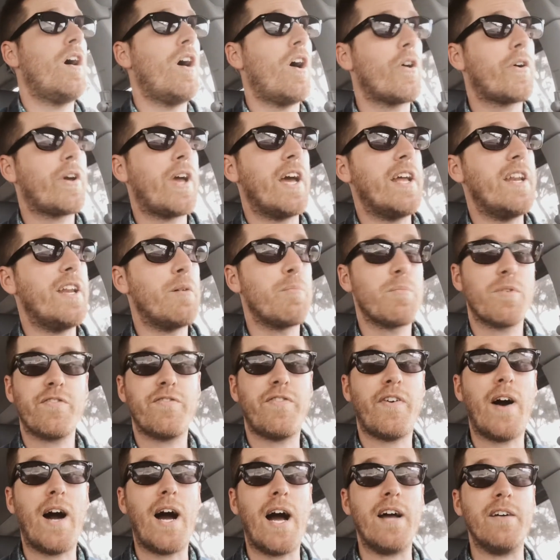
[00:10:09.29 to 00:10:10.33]
Okay, number
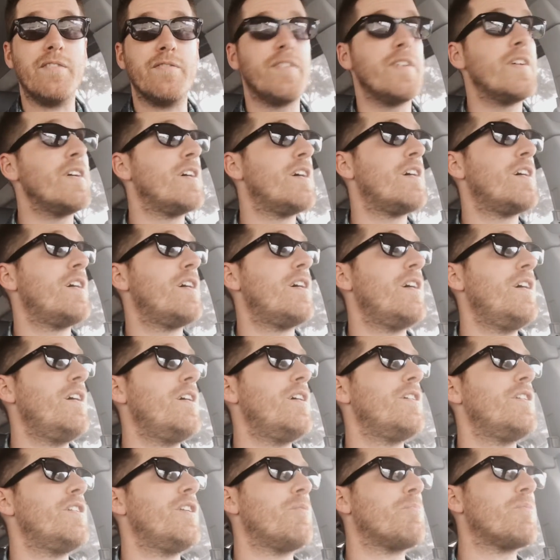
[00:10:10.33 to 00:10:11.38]
five.
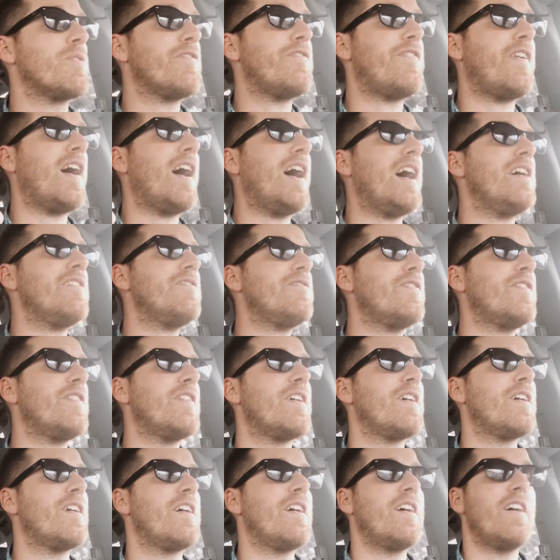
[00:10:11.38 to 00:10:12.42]
Number five,
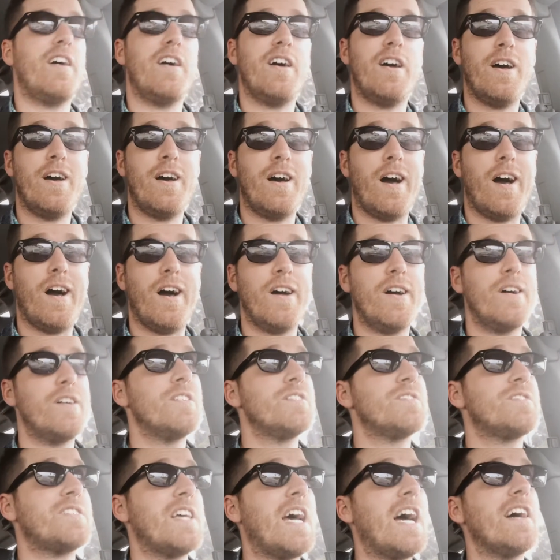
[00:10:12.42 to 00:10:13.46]

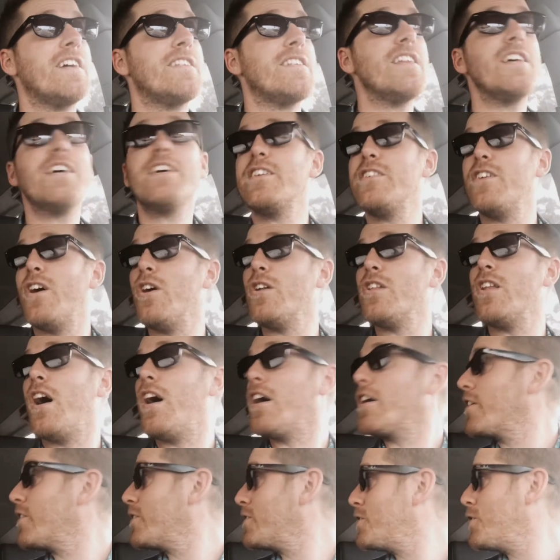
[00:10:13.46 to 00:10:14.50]
sadly, no
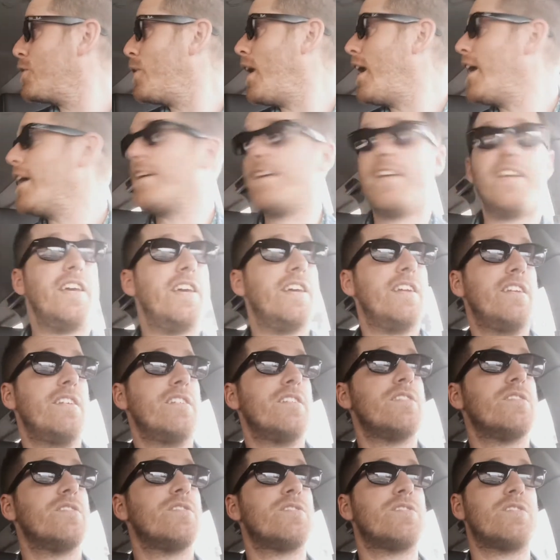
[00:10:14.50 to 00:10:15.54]
longer do I eat
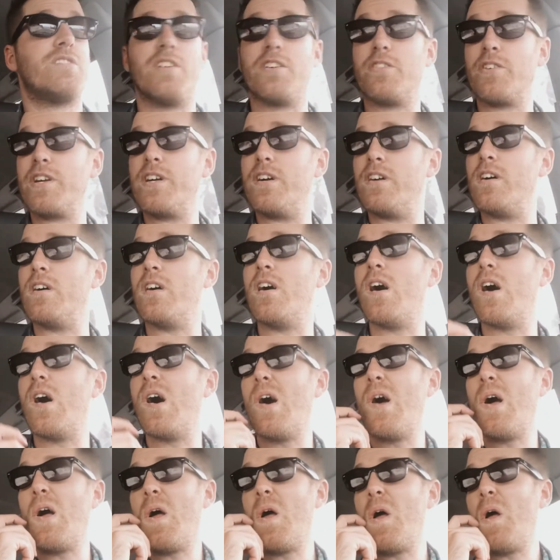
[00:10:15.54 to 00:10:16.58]
cereal.
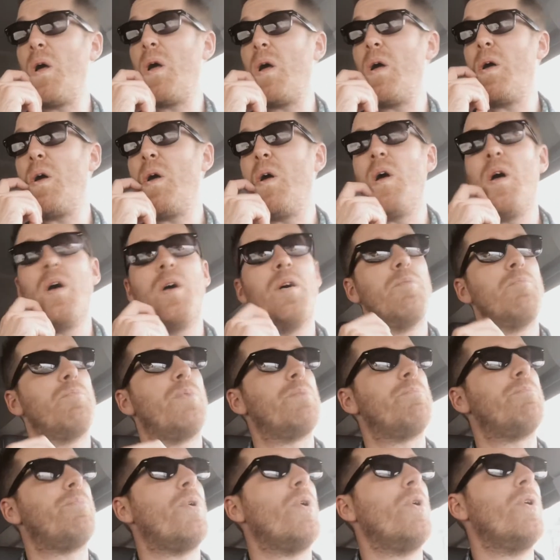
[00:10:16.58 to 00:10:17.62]

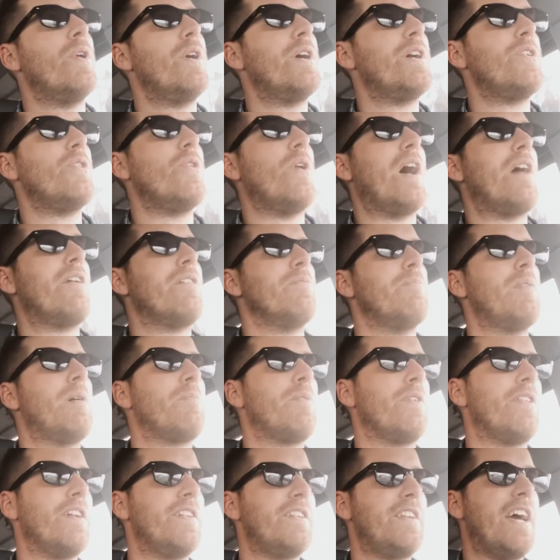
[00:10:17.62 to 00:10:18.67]
But boy, do I
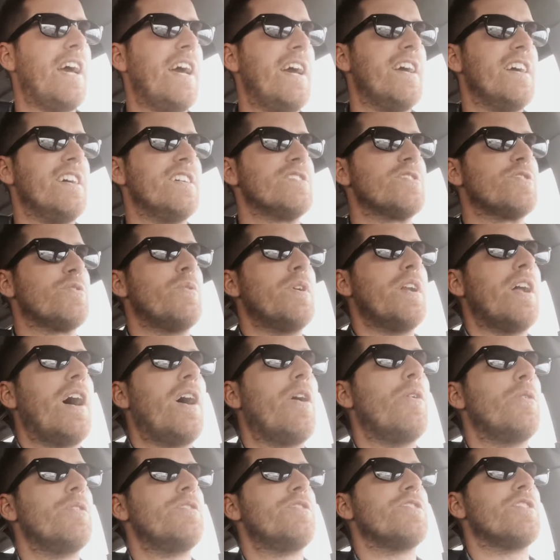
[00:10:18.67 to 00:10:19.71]
remember the days when
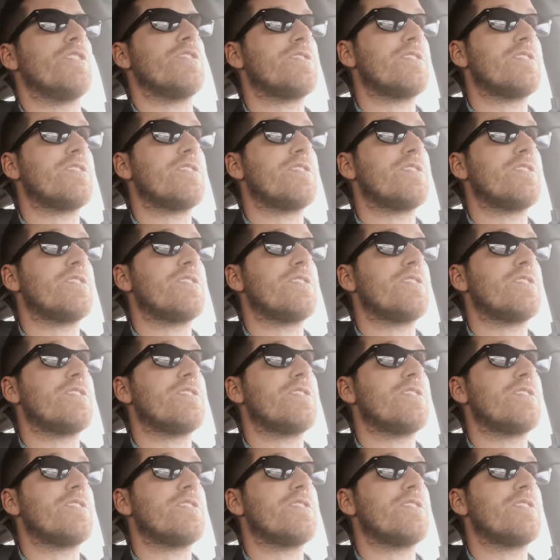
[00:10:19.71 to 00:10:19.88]
I would